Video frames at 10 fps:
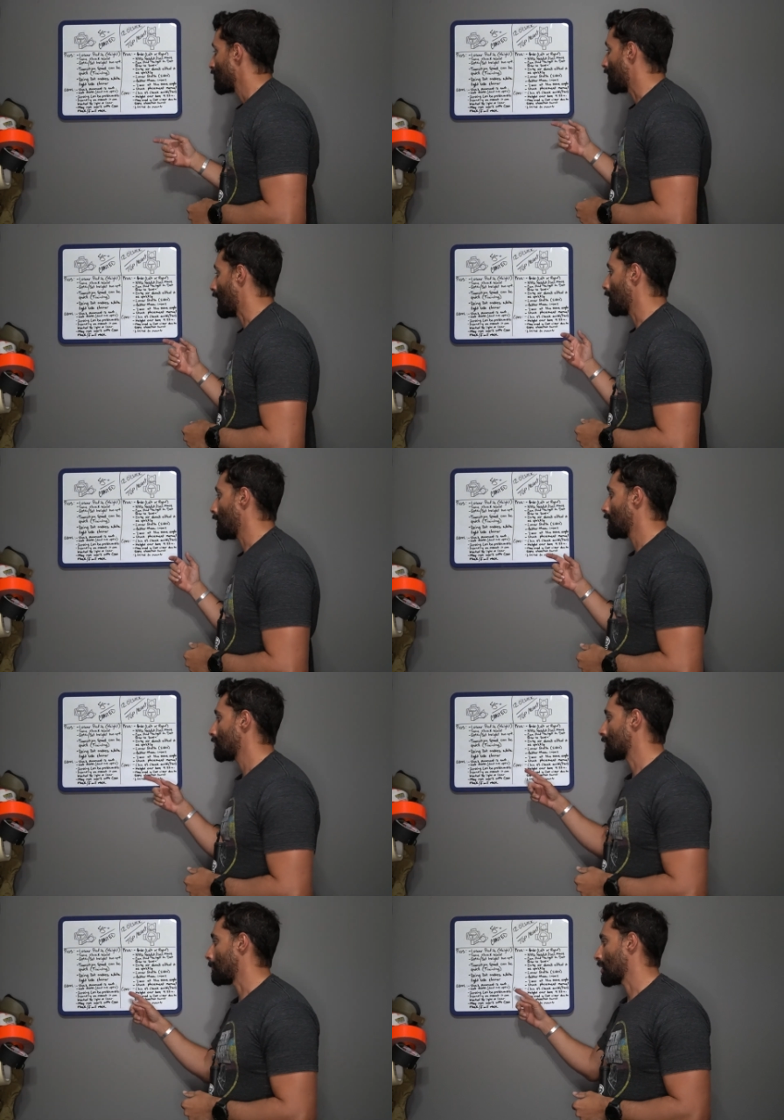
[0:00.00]
Then
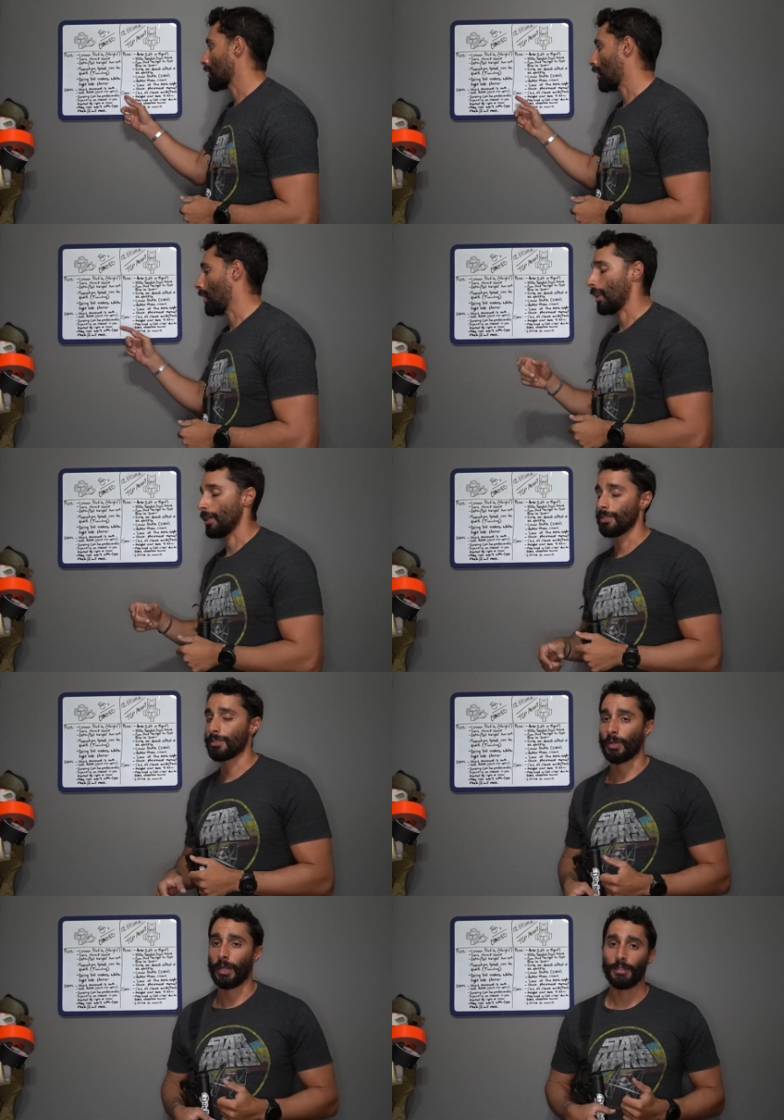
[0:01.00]
some of the
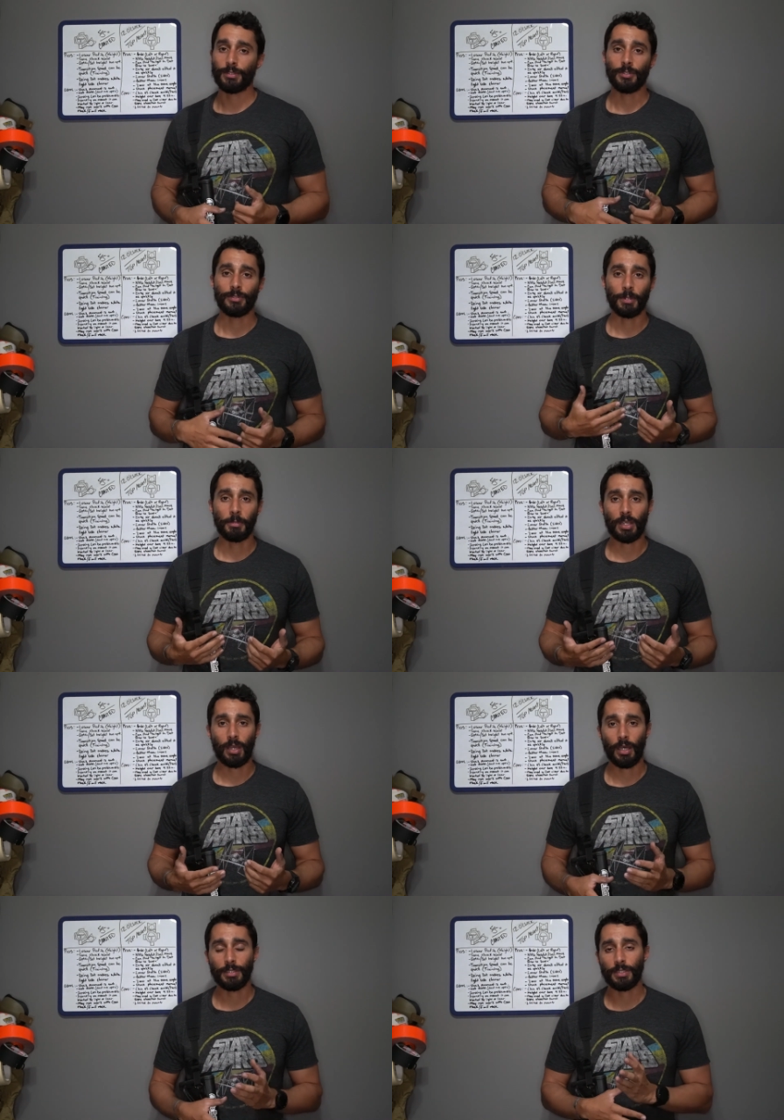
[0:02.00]
cons, right? So some of the
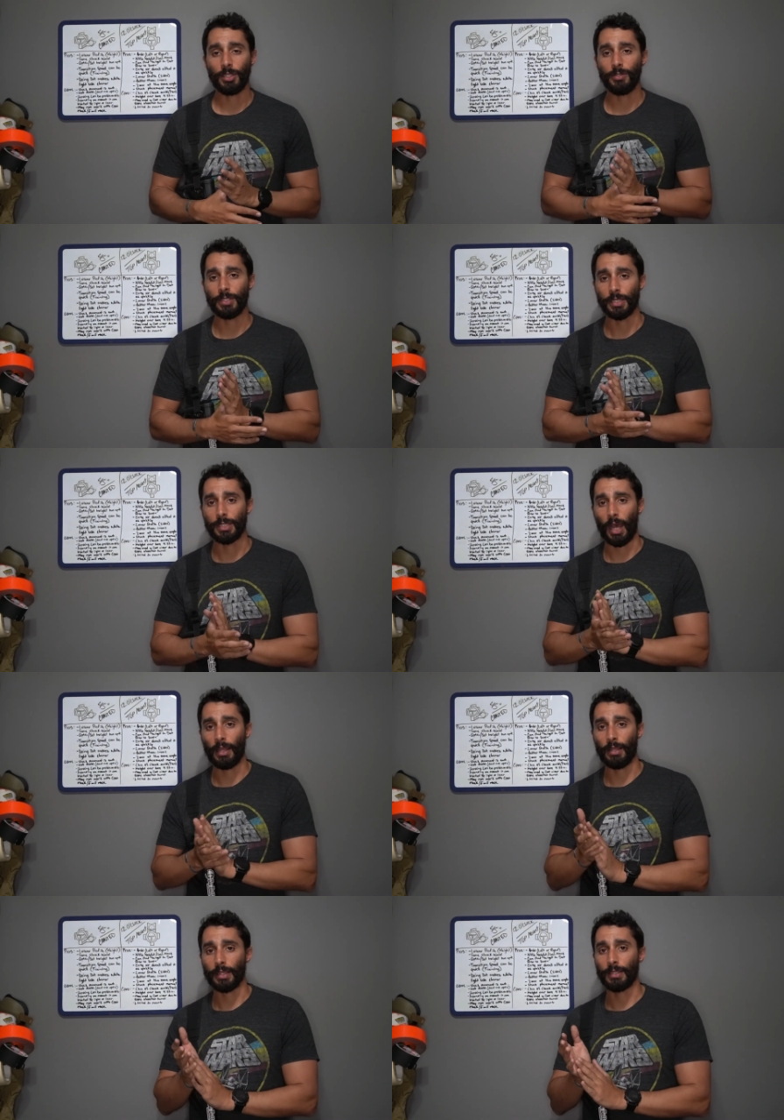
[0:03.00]
cons to using a
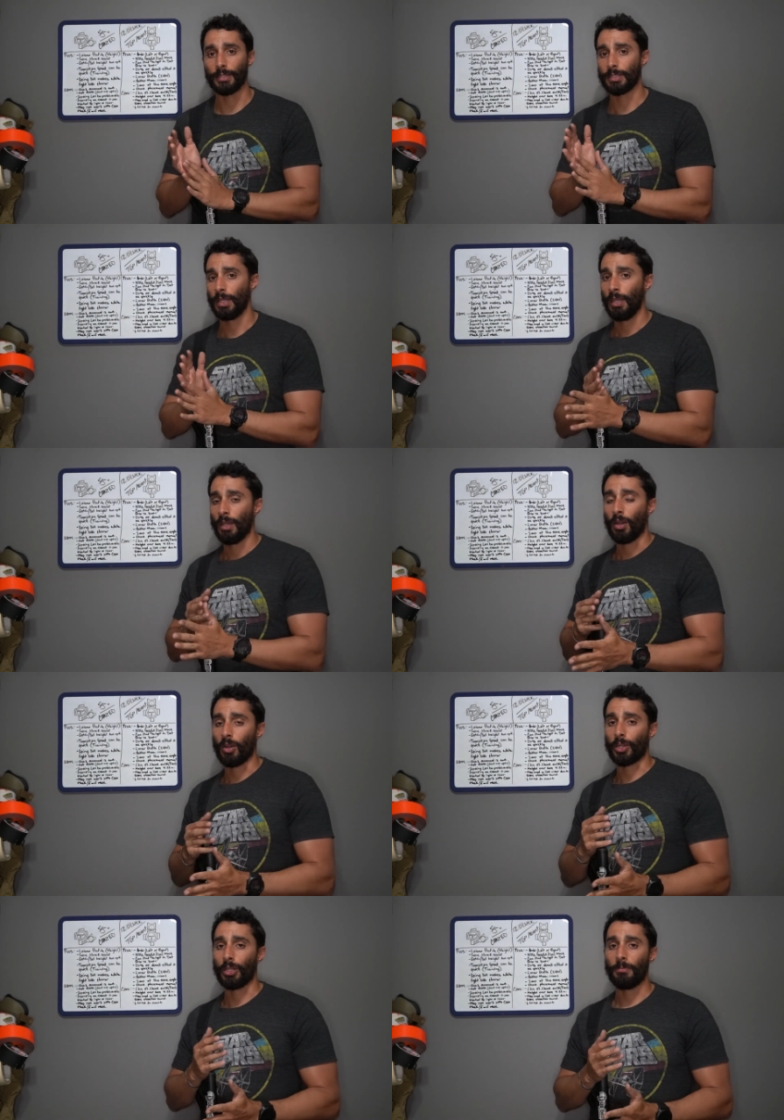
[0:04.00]
dot like this
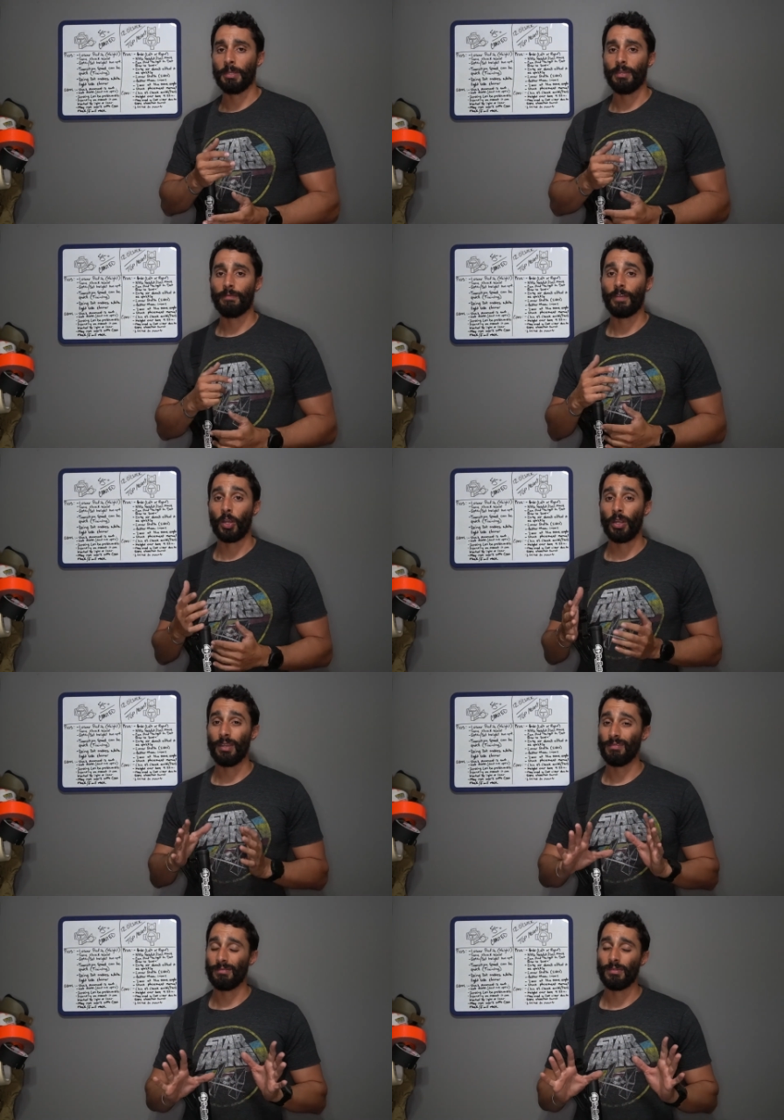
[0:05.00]
are going to be
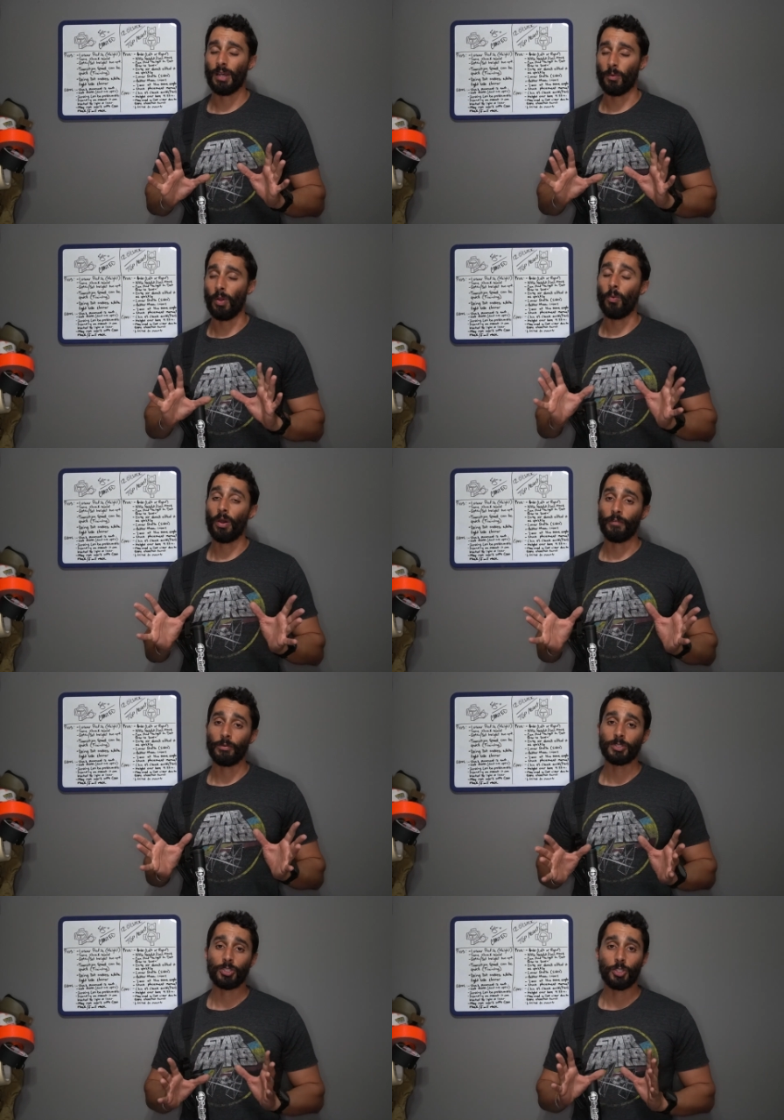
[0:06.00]
very, well, one of
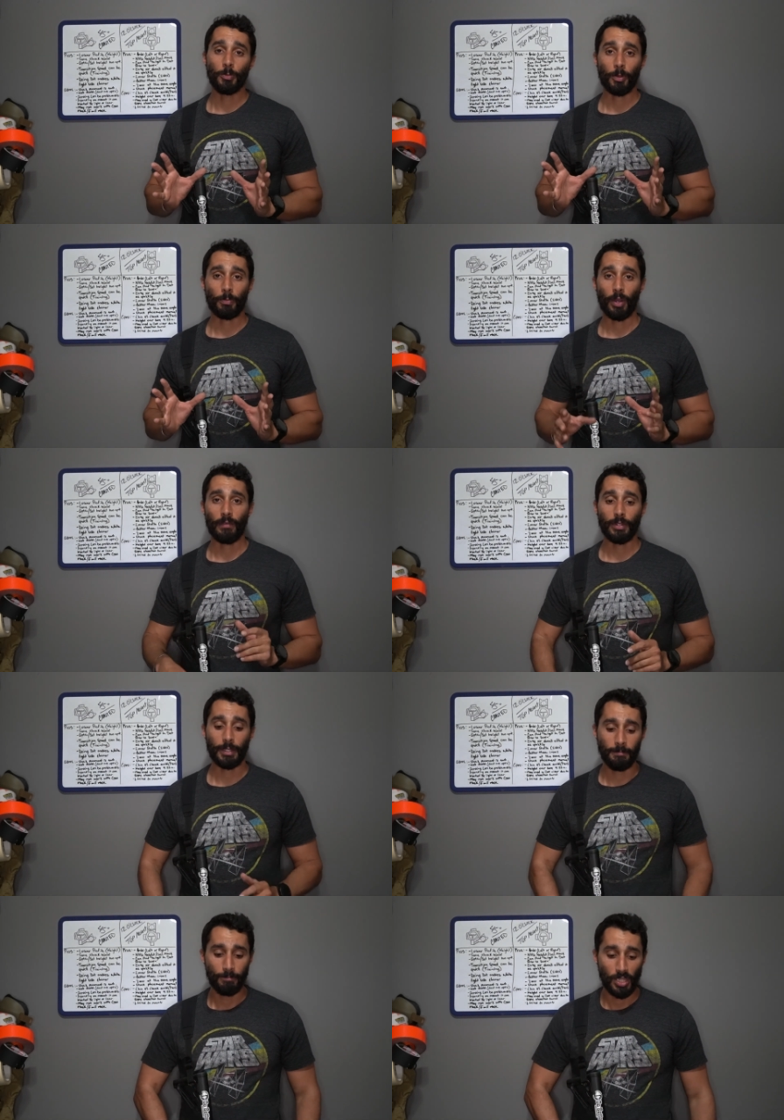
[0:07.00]
them is super
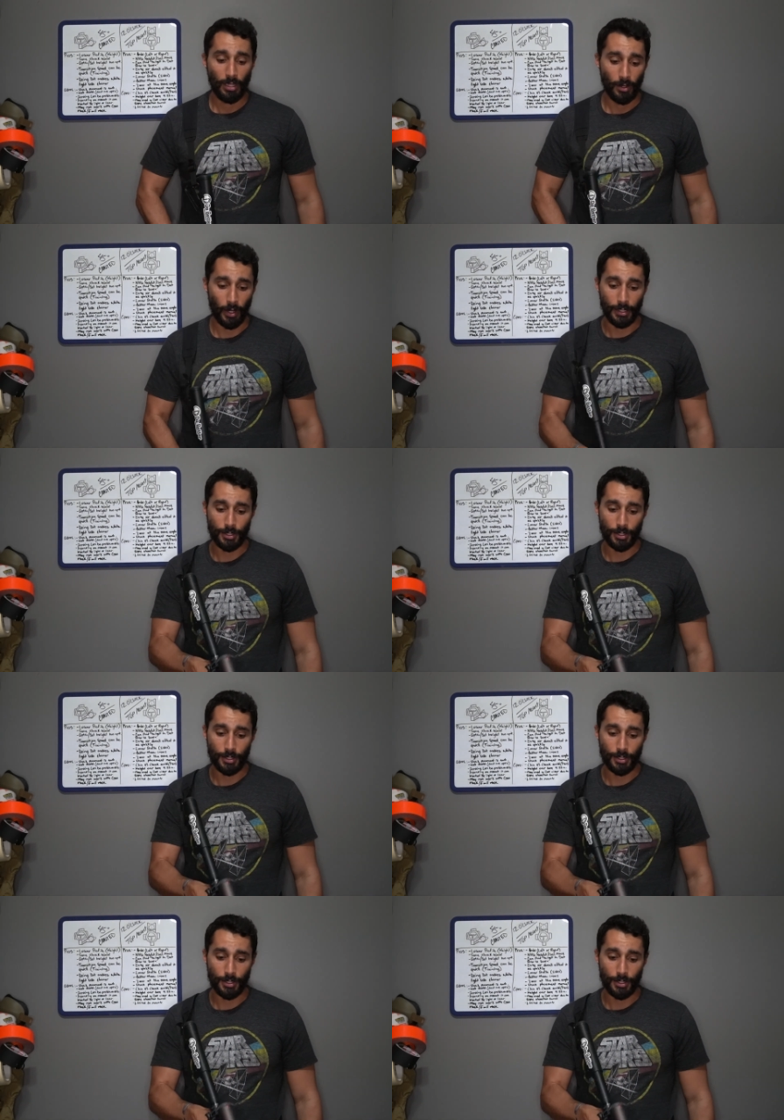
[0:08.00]
prevalent, right?